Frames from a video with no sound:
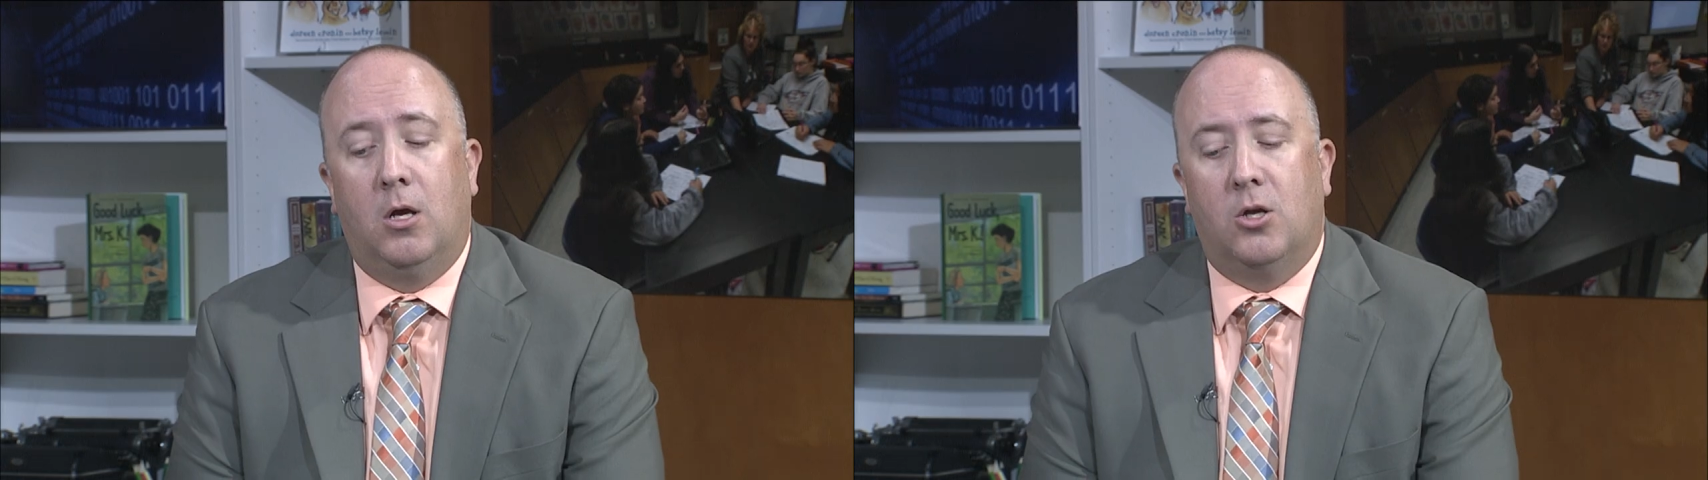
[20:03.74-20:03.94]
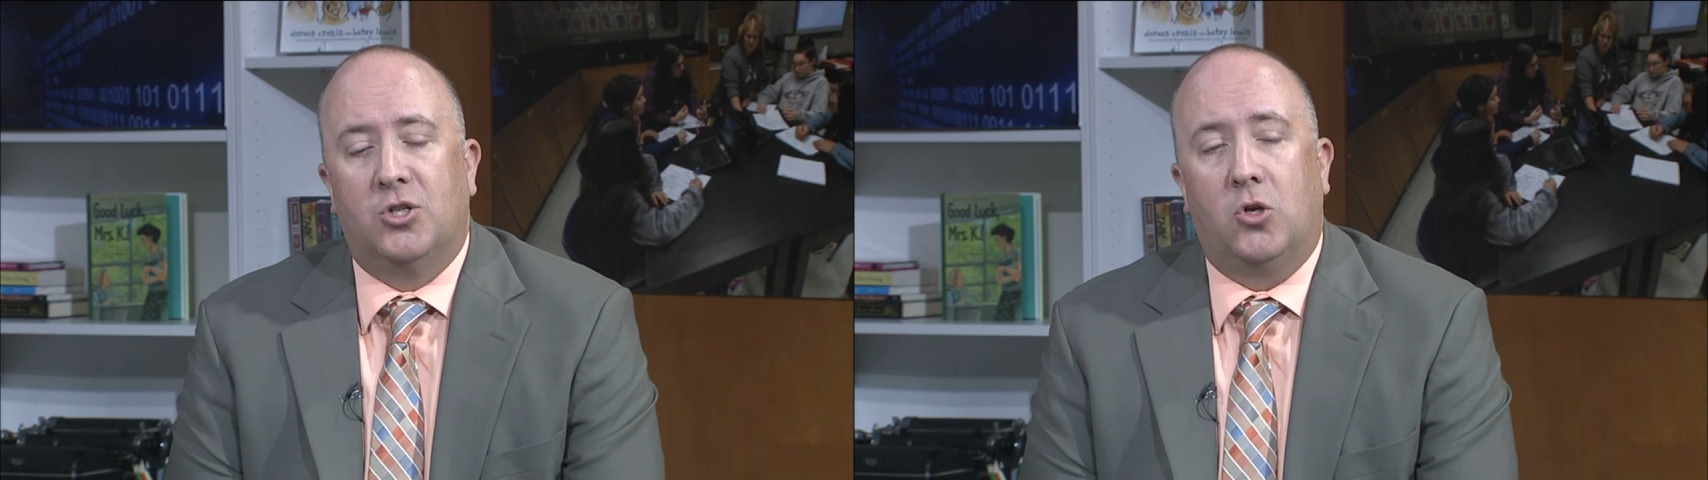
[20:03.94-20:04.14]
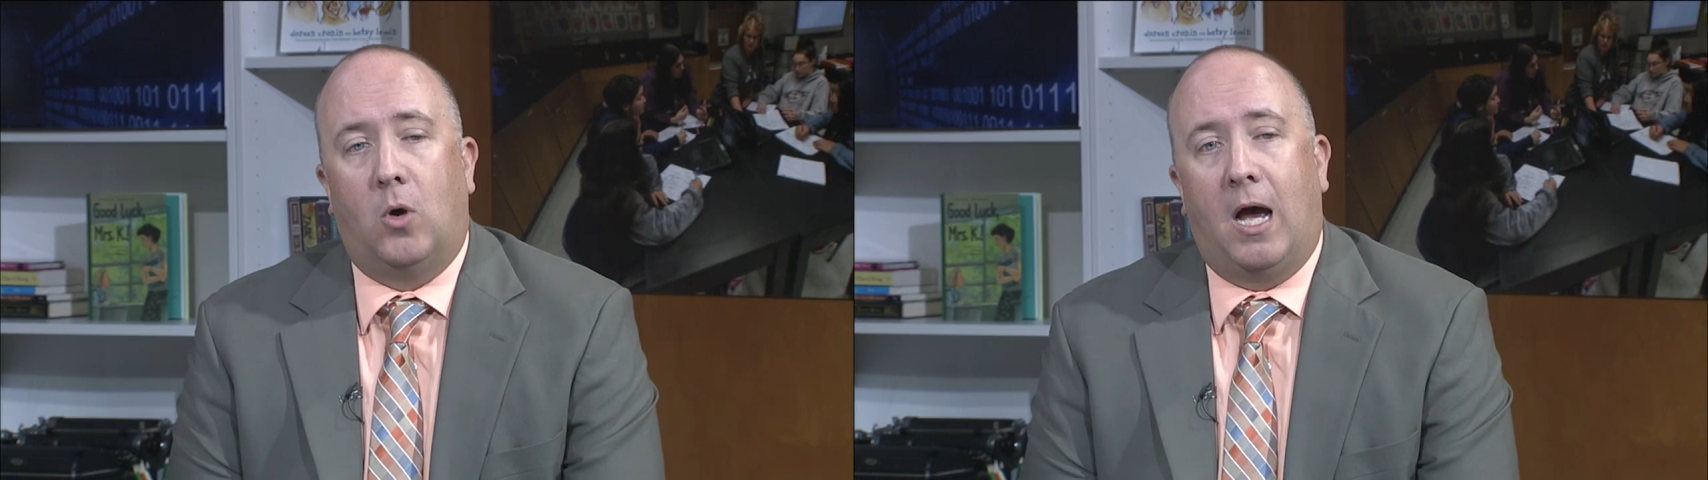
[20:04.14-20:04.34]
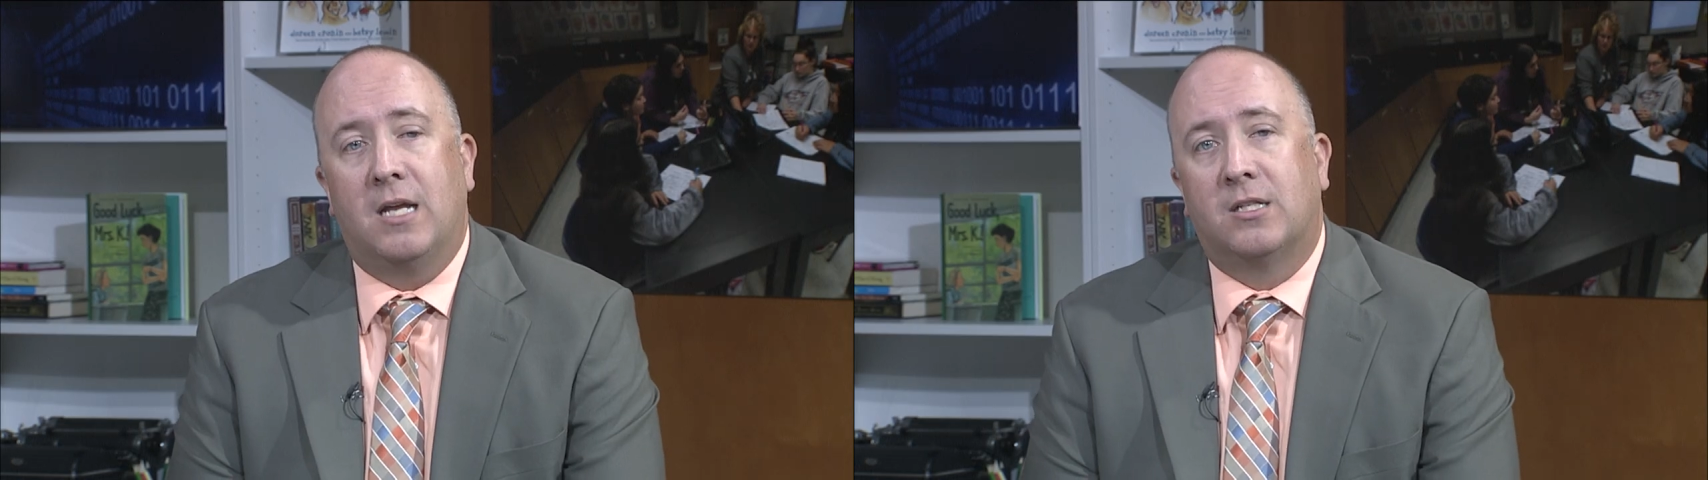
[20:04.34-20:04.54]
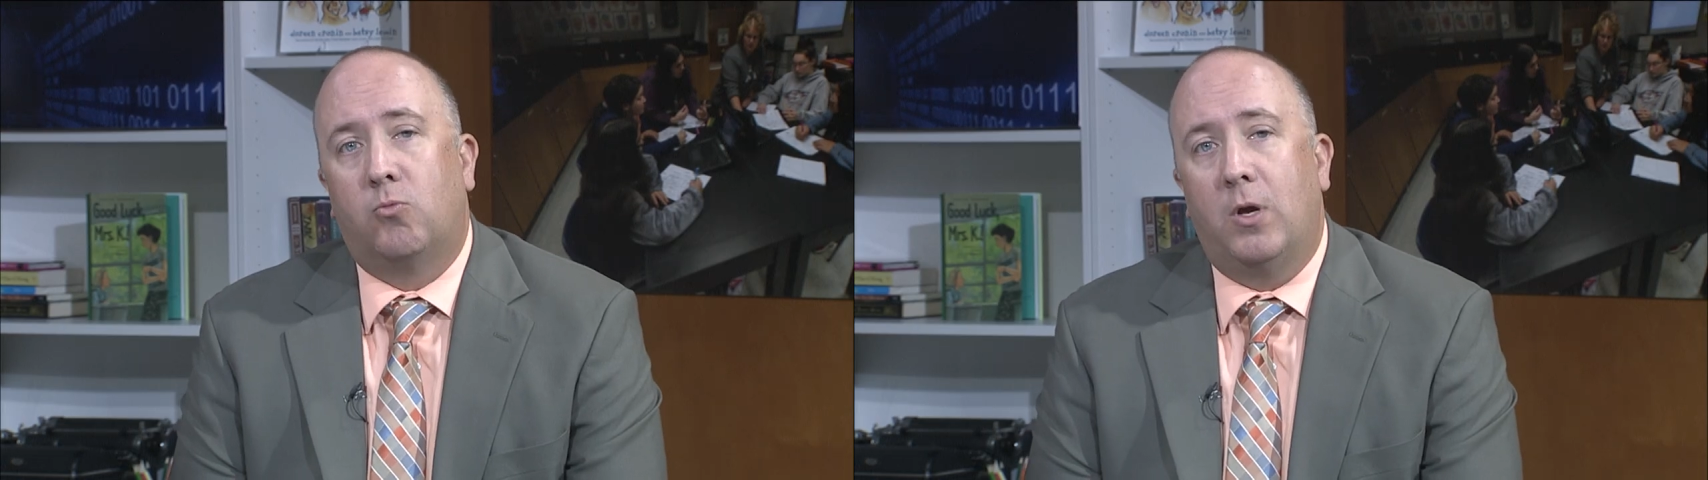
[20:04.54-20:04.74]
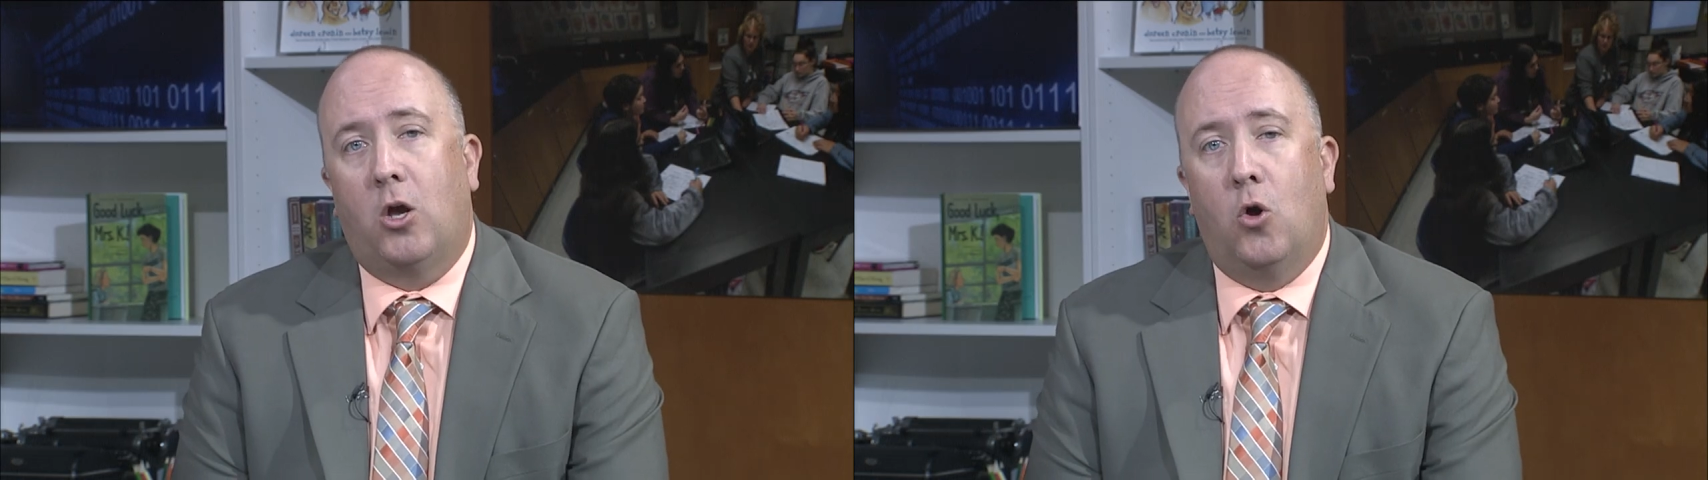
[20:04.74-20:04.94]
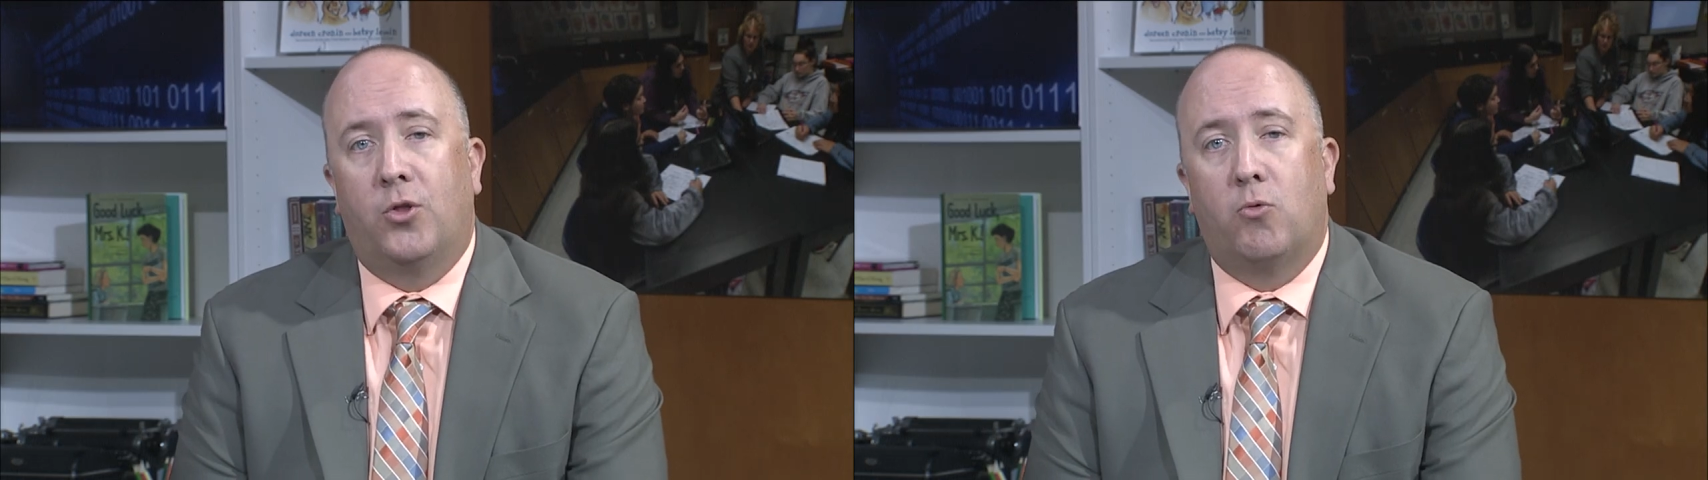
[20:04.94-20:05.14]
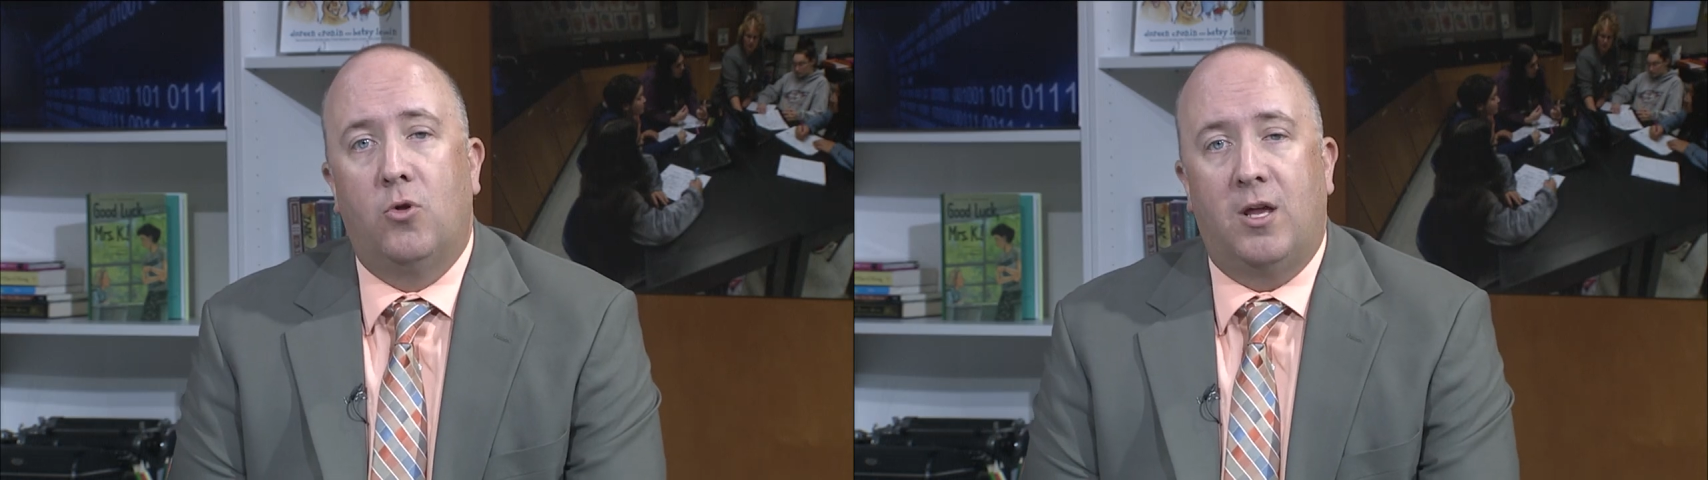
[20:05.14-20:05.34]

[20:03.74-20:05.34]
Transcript: So as we go through